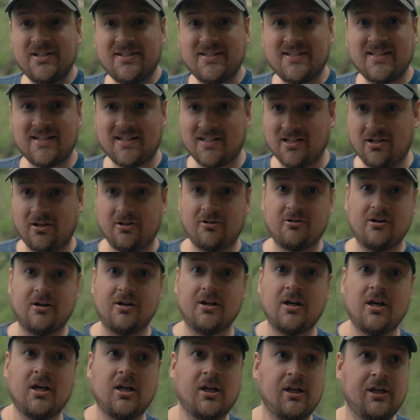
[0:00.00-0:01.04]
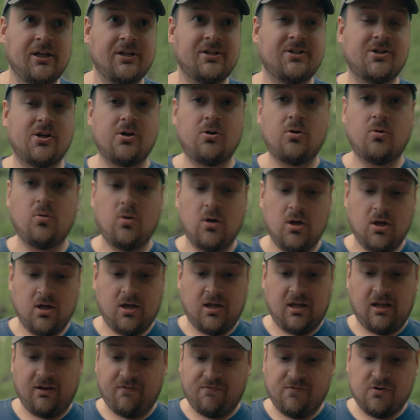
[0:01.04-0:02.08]
600. So
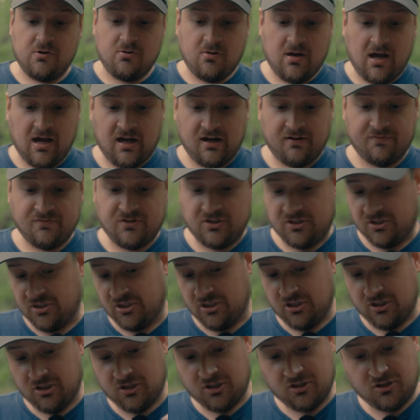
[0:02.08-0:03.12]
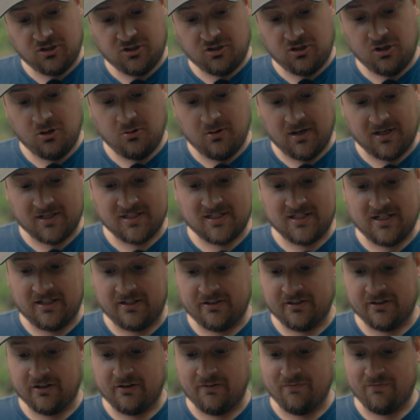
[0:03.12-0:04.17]
if you have just the 2x
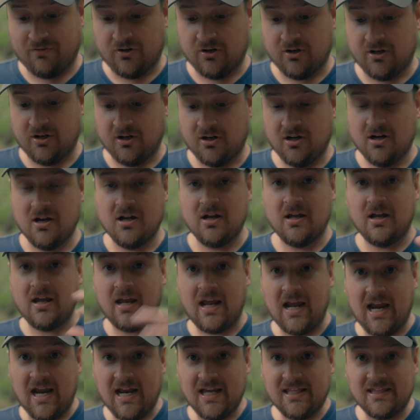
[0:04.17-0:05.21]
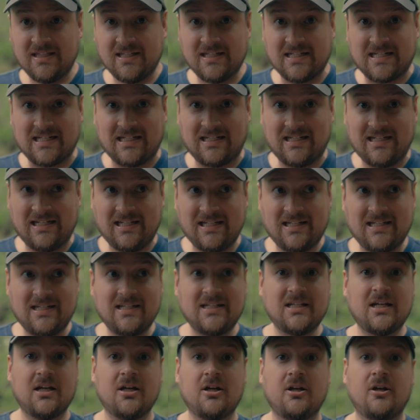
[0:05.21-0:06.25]
teleconverter and this
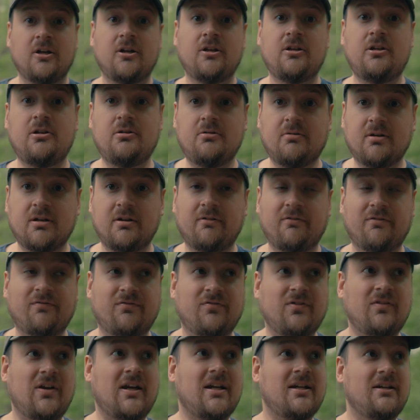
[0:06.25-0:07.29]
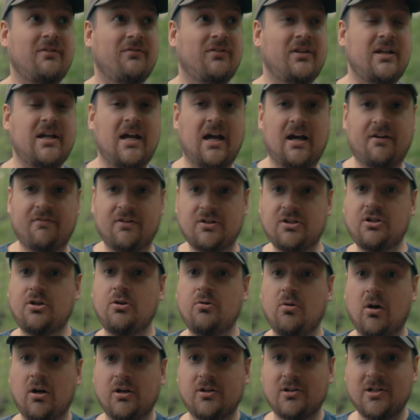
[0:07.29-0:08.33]
lens, you can effectively have a
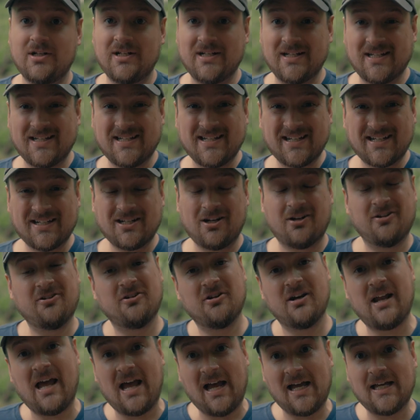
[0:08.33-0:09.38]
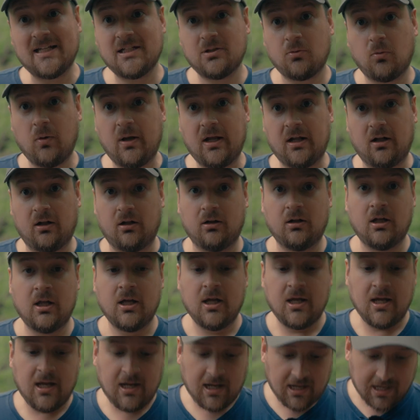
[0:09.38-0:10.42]
200 to 600 as well.
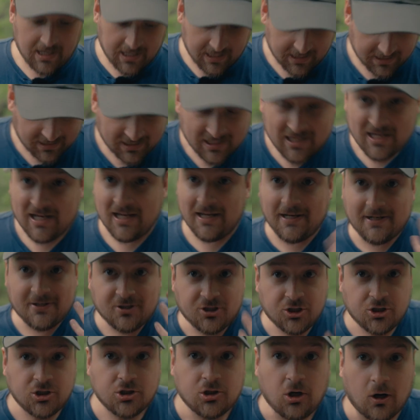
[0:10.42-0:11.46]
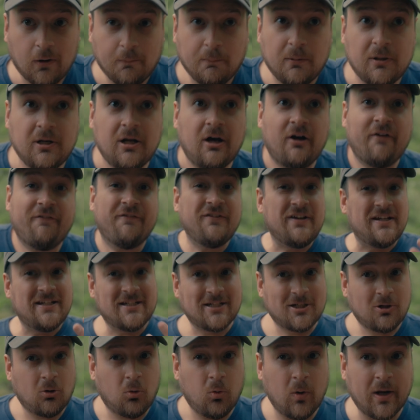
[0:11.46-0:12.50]
And it's sharp enough, it's
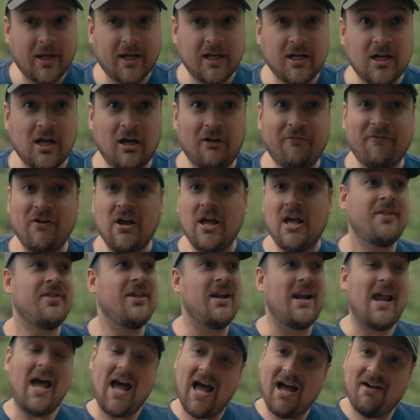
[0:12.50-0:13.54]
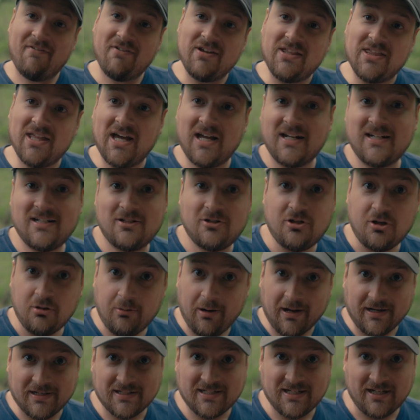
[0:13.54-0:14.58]
quick enough that having that
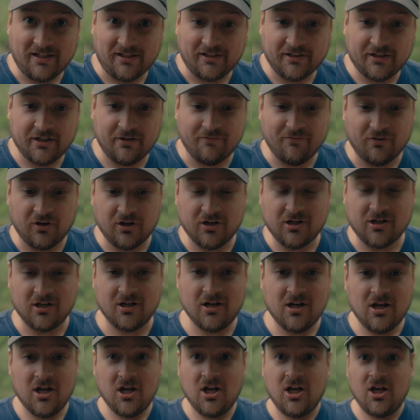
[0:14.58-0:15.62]
2x teleconverter